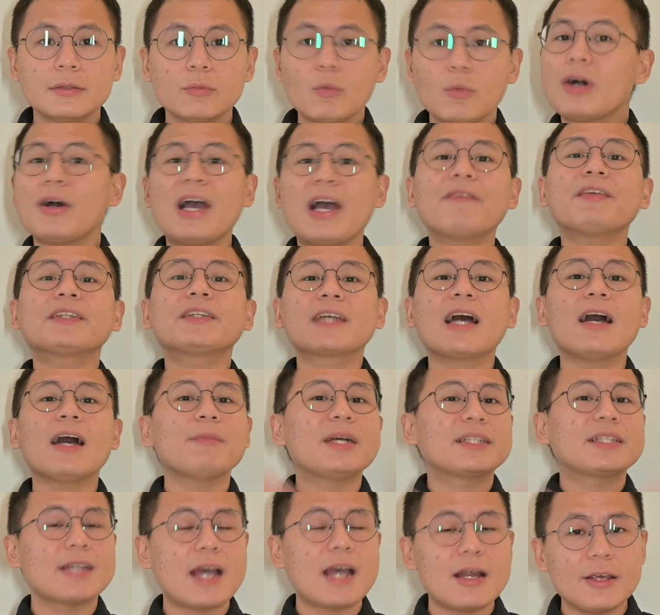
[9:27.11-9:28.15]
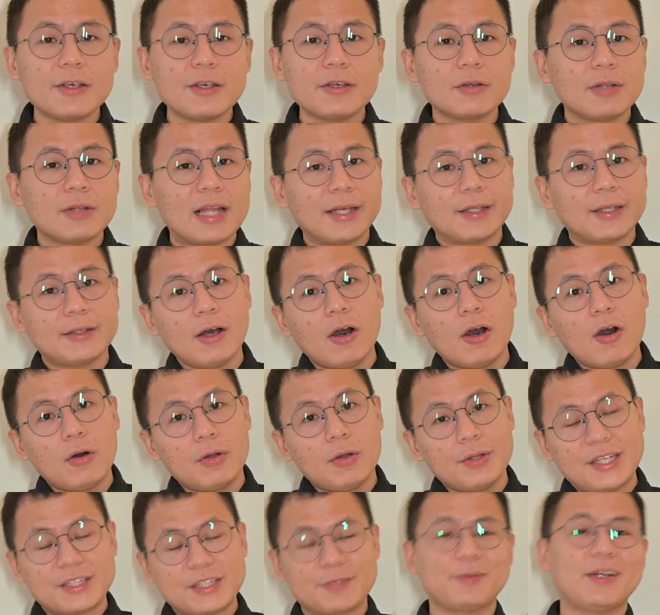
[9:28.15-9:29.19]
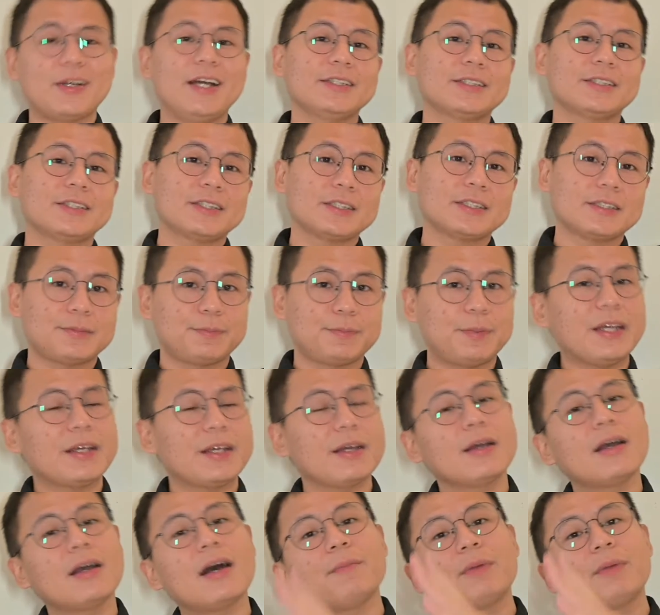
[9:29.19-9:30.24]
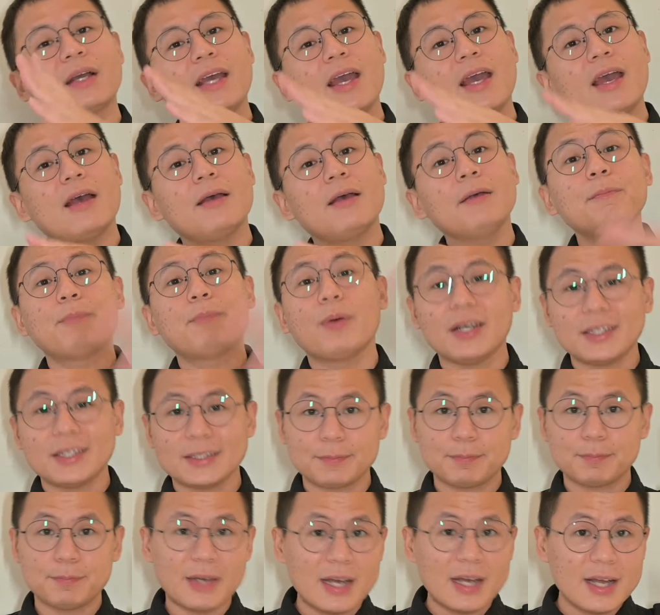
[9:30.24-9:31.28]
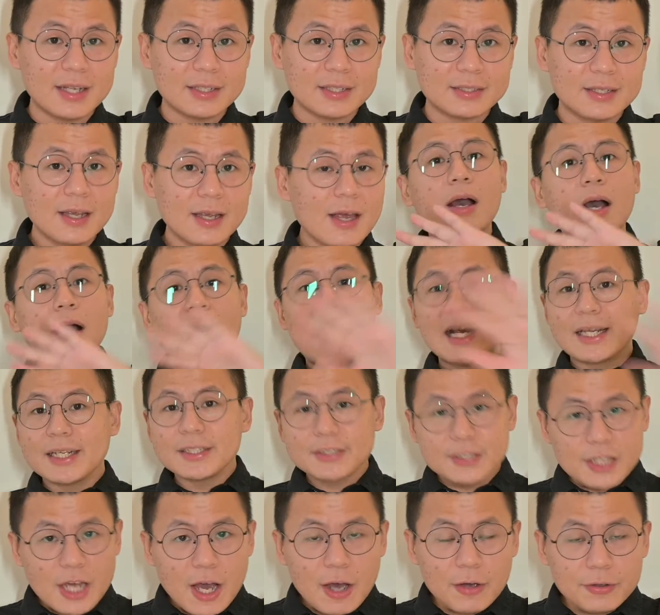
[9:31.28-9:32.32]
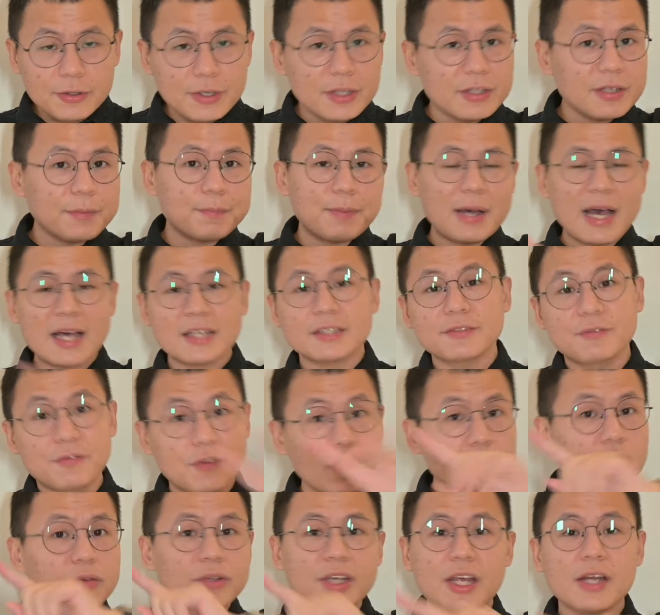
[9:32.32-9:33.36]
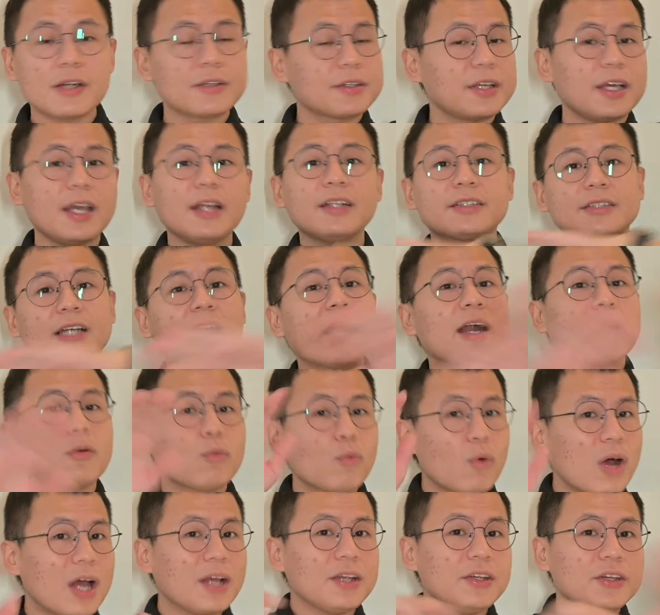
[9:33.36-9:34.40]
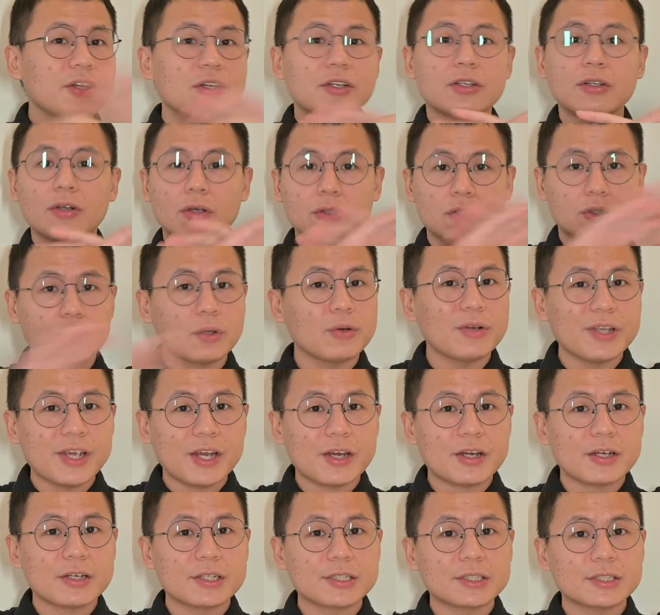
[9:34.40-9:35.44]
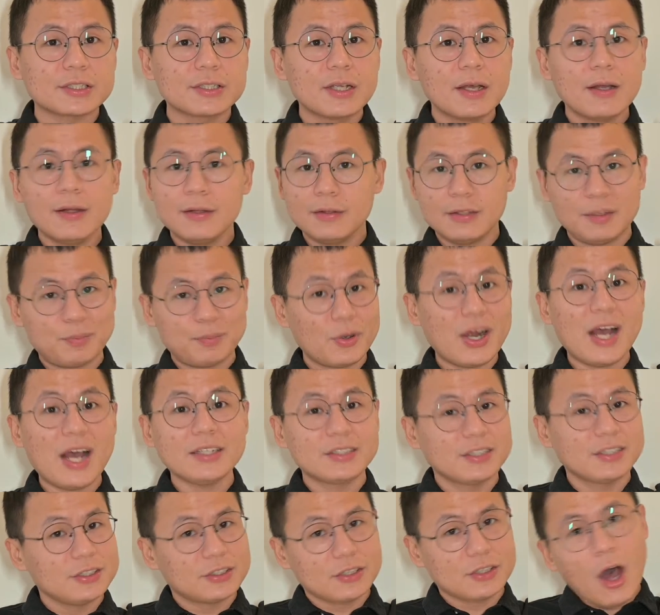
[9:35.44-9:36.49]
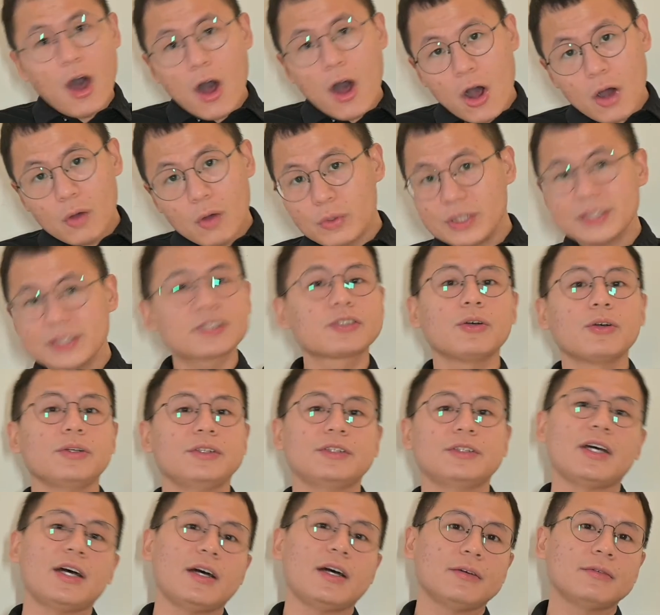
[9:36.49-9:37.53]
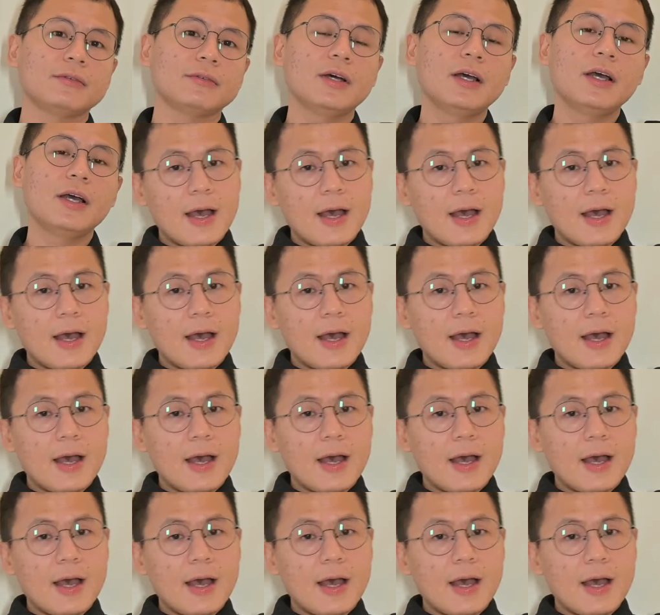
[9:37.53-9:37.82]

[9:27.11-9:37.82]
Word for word: Well, every time I'm telling you like, oh, this price is picking up again, but I can tell you in the past few years, the entire 1 year or 2 years, the price is always going down.